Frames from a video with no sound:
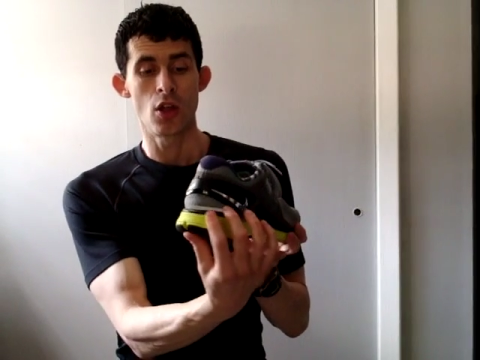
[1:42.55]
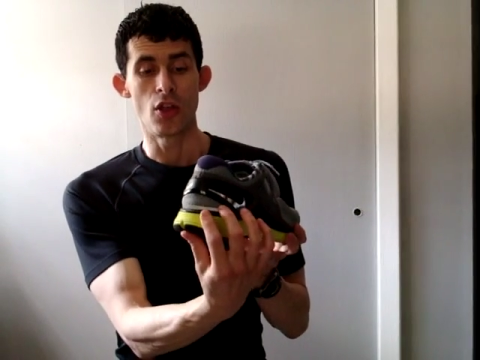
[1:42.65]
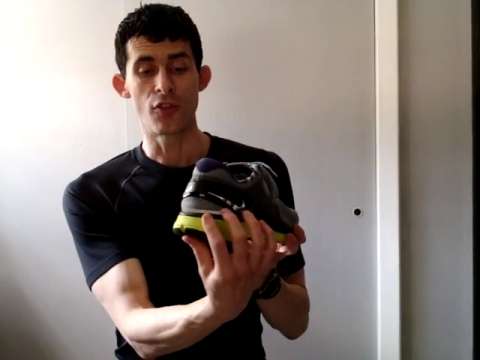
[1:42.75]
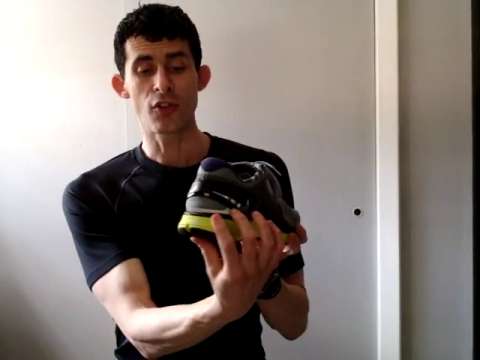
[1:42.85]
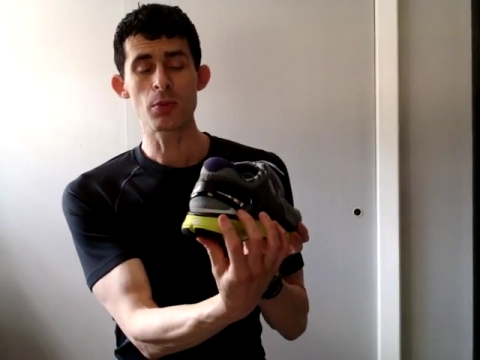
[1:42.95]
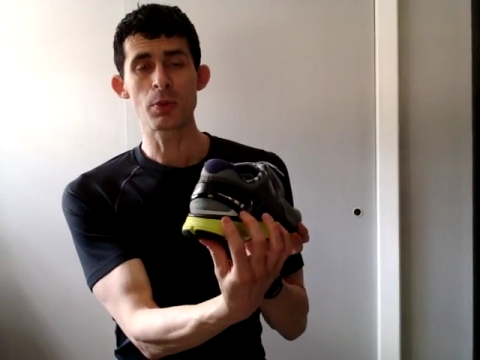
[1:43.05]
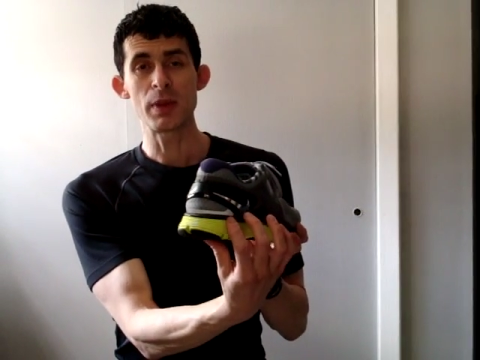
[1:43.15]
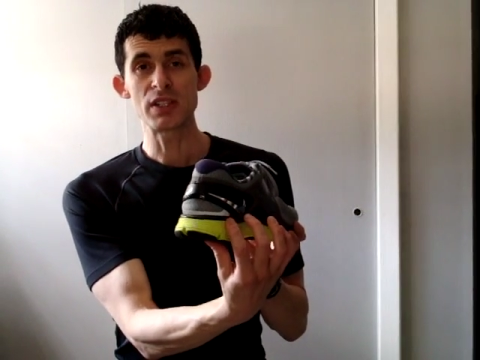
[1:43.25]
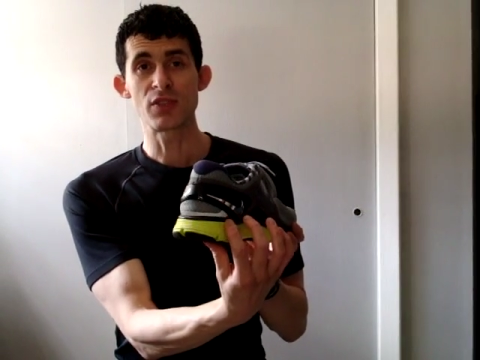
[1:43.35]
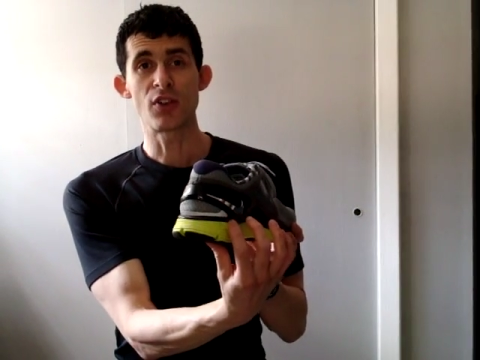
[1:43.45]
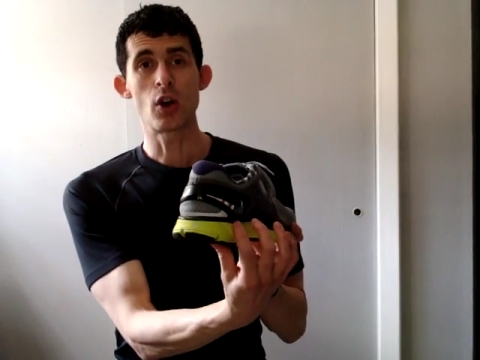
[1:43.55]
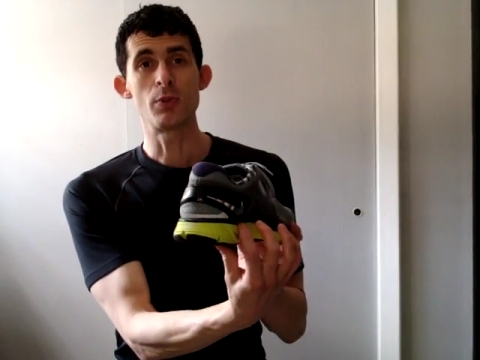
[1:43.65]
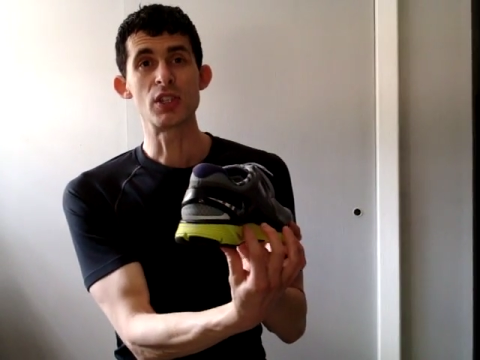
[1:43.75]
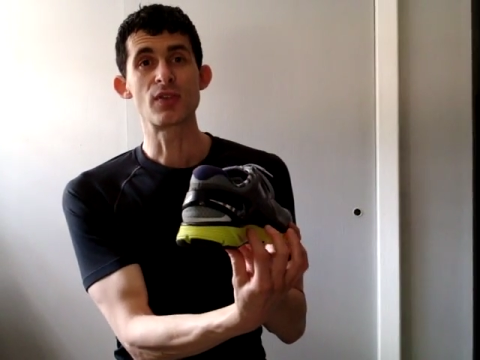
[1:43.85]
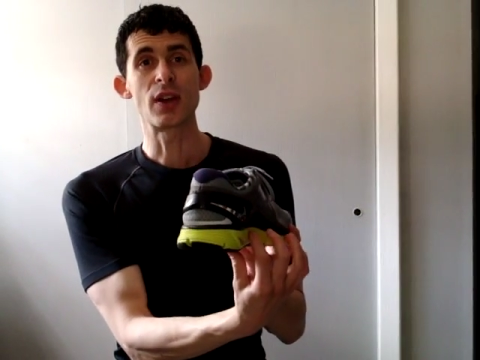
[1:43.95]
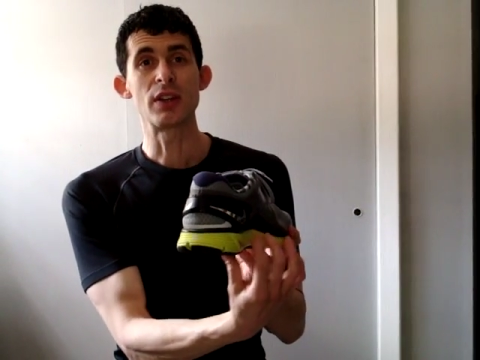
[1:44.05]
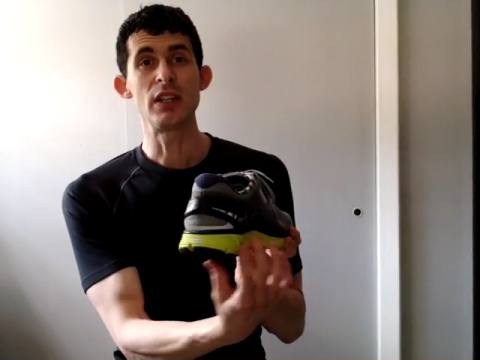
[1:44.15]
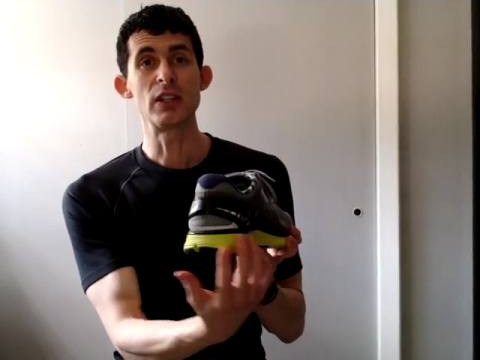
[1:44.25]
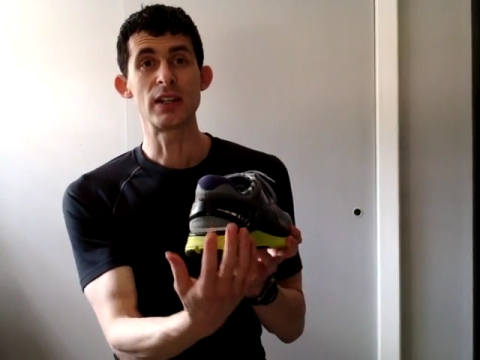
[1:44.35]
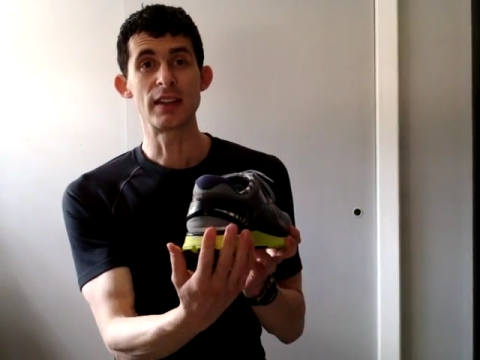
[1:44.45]
The firmer piece of foam is found
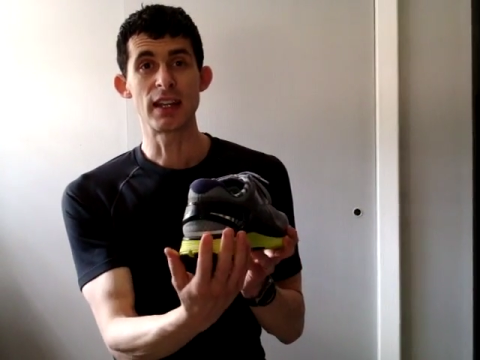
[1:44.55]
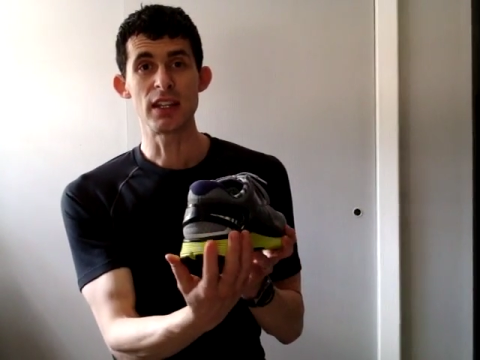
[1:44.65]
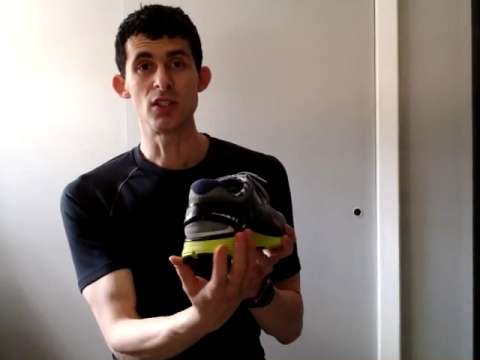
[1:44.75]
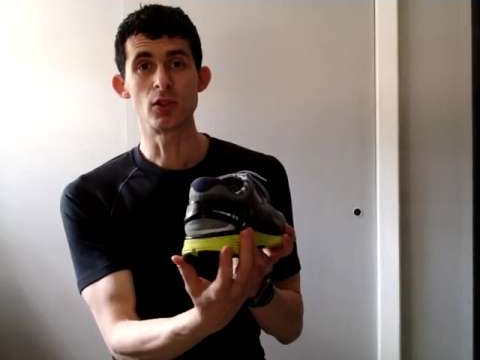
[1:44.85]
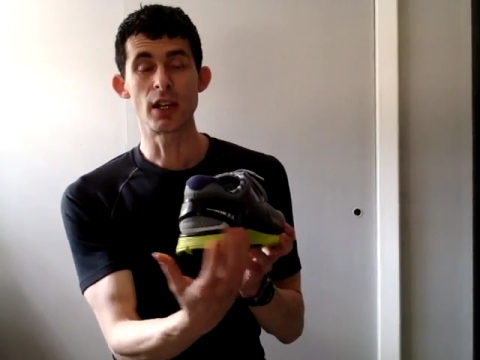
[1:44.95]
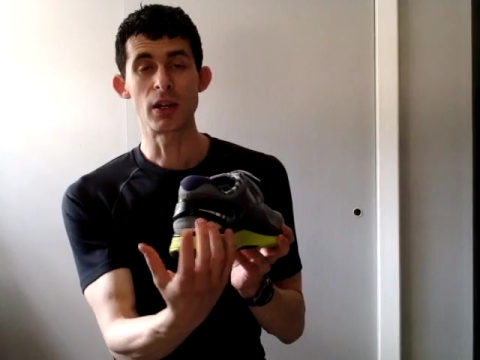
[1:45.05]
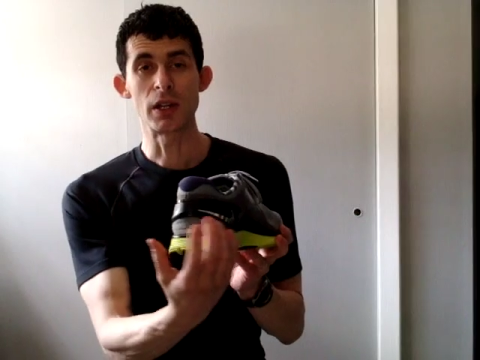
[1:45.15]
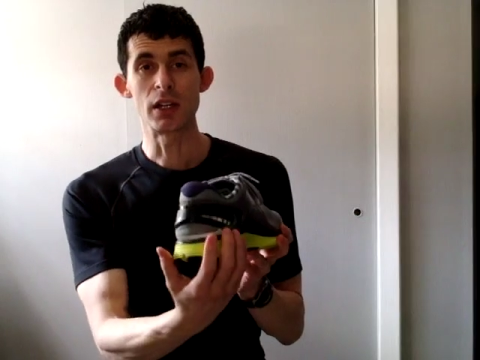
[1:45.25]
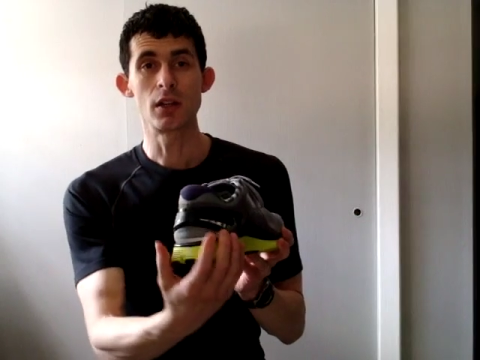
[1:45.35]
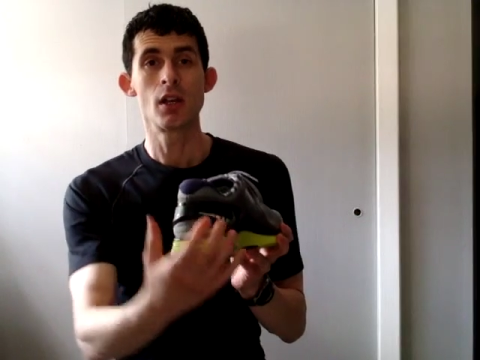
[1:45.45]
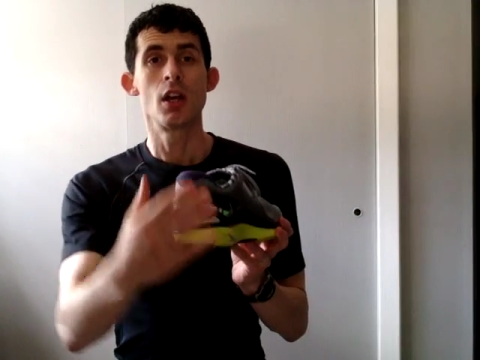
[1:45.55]
here in the heel area,